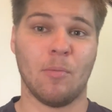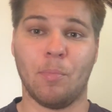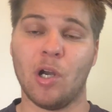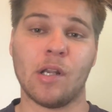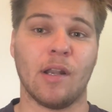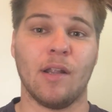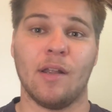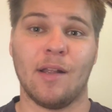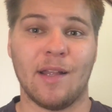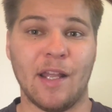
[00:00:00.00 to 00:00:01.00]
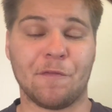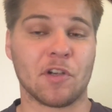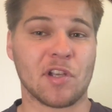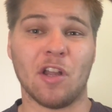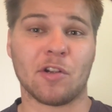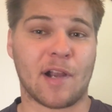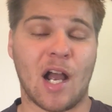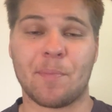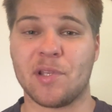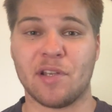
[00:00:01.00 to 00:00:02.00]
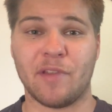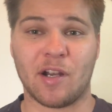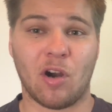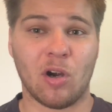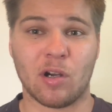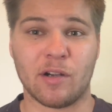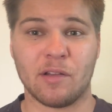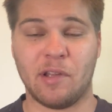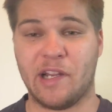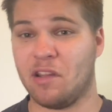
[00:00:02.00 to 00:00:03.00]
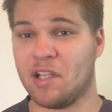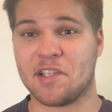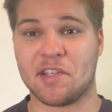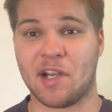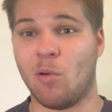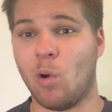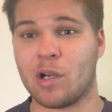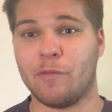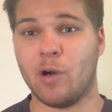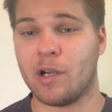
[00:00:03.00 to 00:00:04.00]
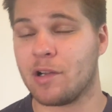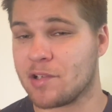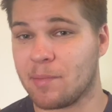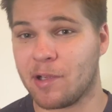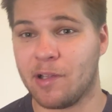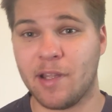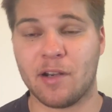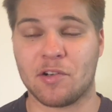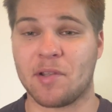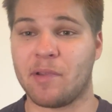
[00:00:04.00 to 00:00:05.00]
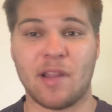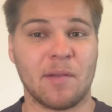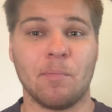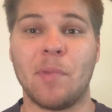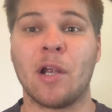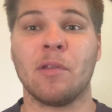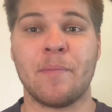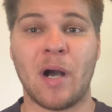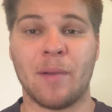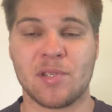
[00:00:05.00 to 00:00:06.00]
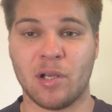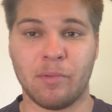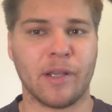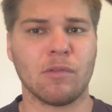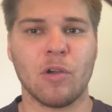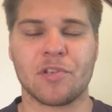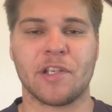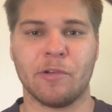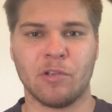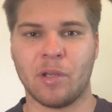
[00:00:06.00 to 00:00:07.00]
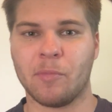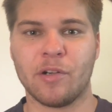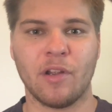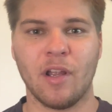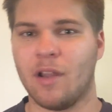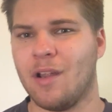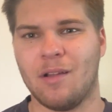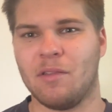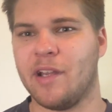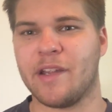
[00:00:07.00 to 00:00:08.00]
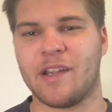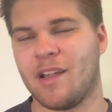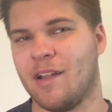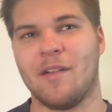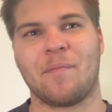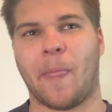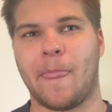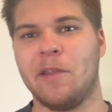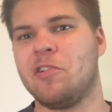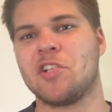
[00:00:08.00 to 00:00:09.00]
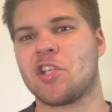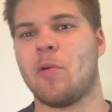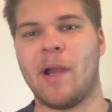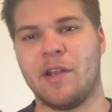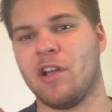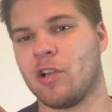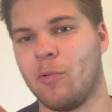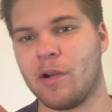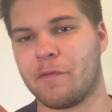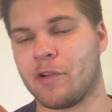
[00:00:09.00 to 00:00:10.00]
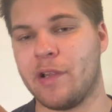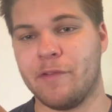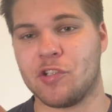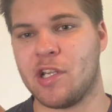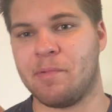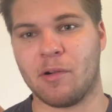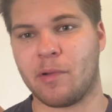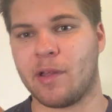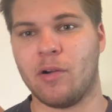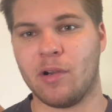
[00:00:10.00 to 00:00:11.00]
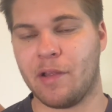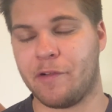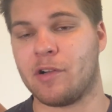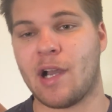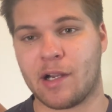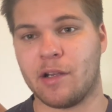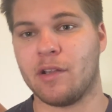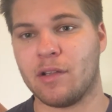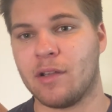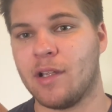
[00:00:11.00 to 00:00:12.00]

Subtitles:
But if there's other copies of that card, like unless it's like a 1 of 1 or something like that, or something that barely pops up, like low serial numbered, like you could just go buy another one for even cheaper without, if you're not gonna,